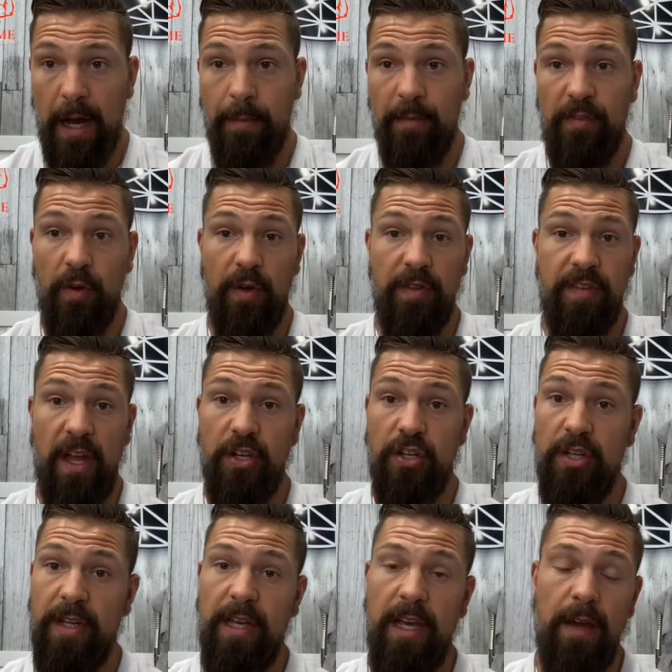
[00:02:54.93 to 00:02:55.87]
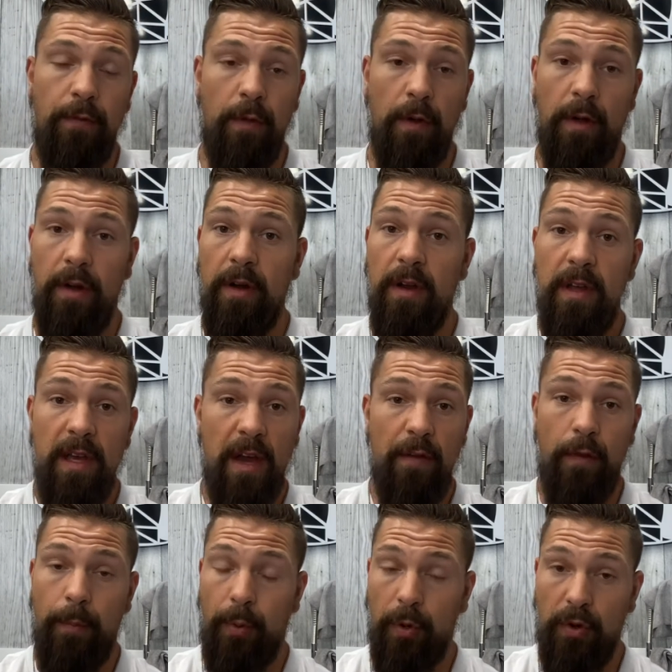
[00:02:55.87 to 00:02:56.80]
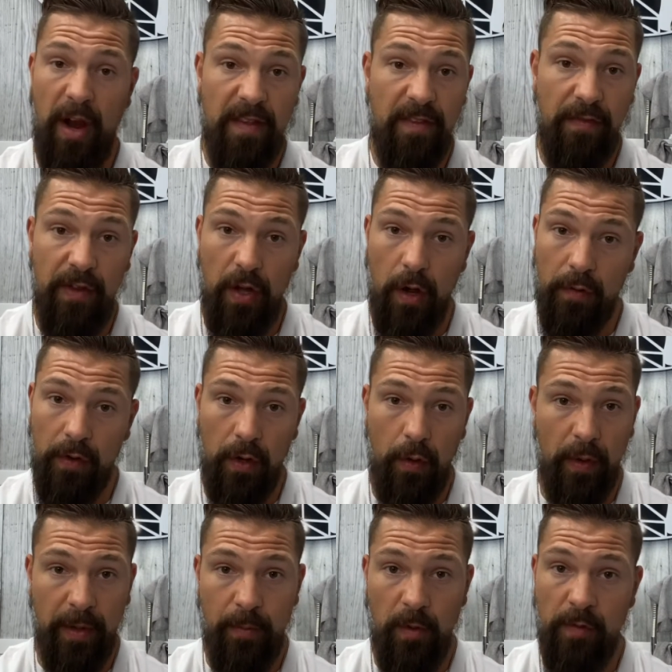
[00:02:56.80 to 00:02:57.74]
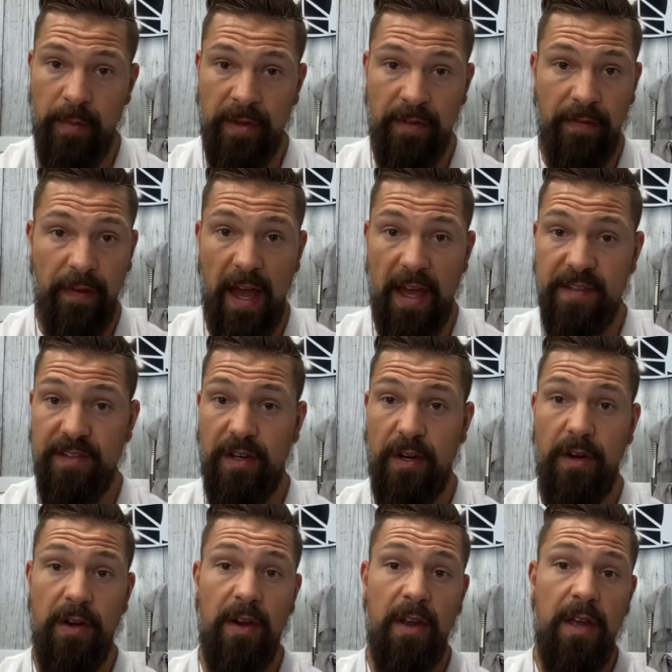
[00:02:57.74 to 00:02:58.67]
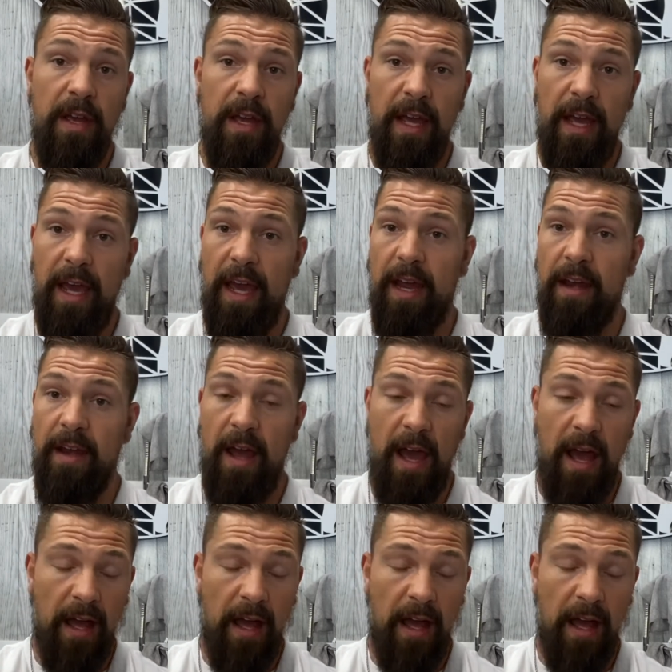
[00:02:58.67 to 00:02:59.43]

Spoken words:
So essentially, if we're progressively overloading movements faster and